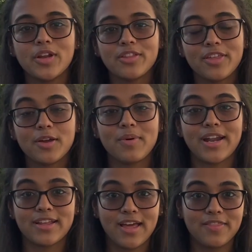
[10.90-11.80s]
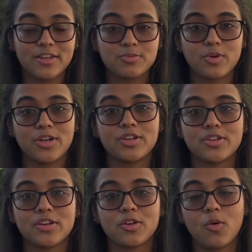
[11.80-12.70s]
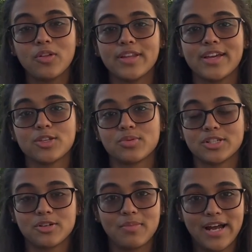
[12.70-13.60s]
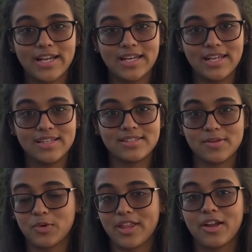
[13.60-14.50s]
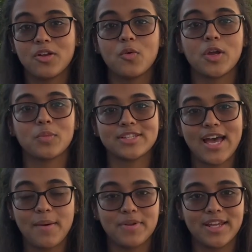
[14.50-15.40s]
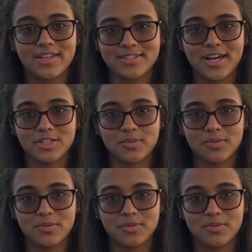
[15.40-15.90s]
you think about it, at this point, you can only guess what your body needs without knowing what's happening inside your